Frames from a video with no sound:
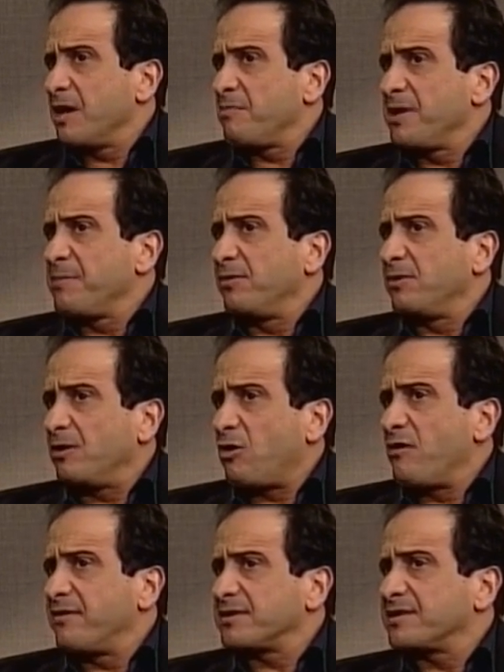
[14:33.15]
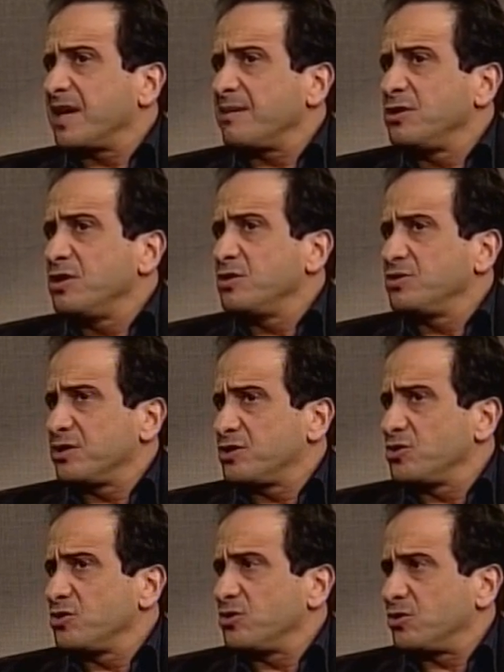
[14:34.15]
people over time use the
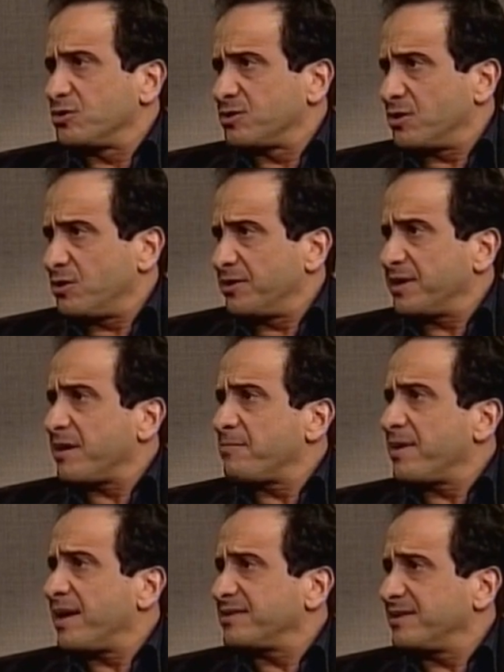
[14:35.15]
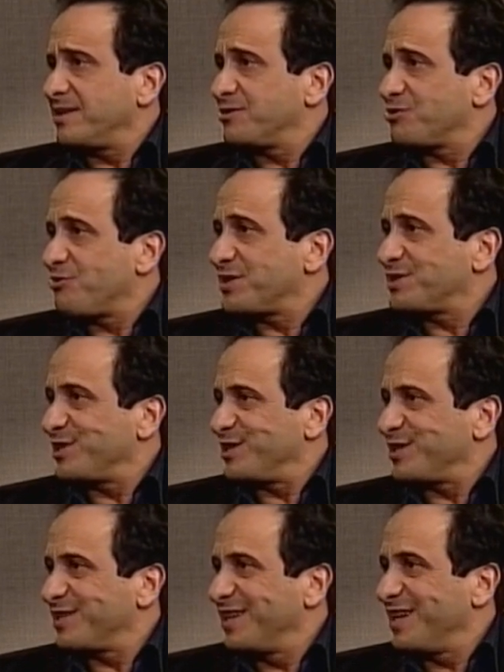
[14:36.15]
tools or the capacity to question
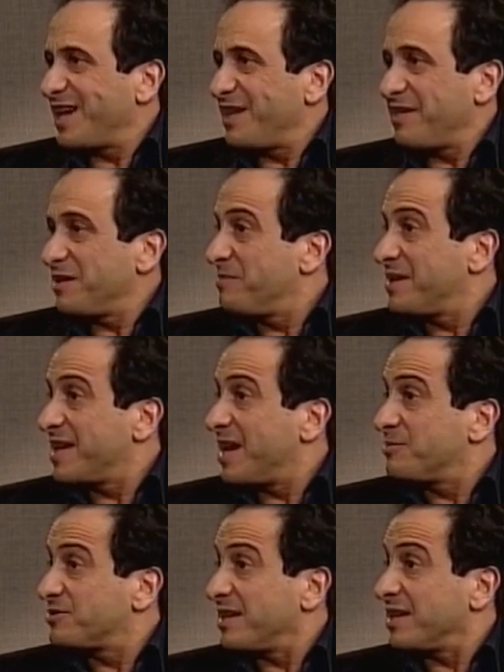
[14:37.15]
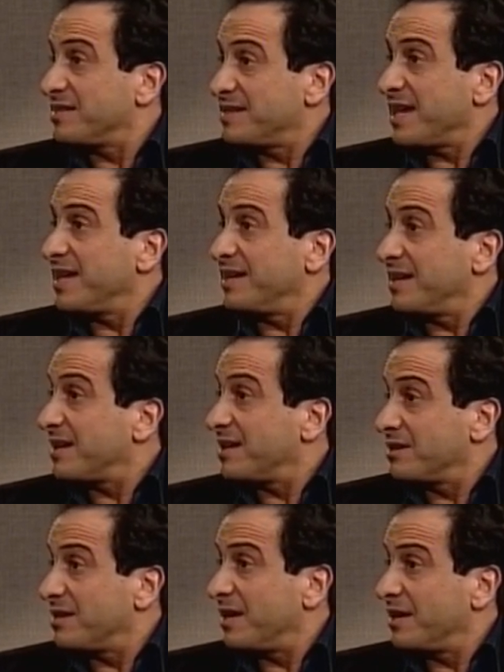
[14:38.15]
it, and it becomes like a deity, like a
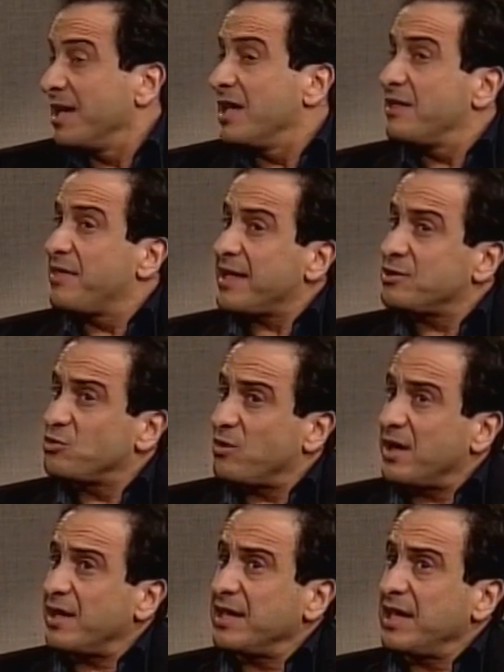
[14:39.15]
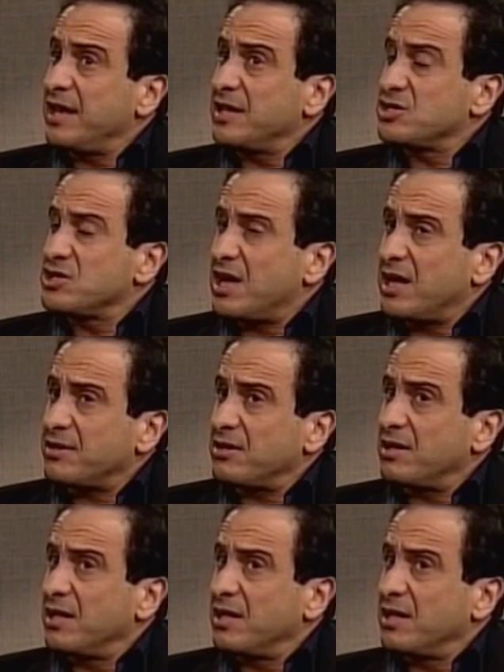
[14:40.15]
god. That's why it is not.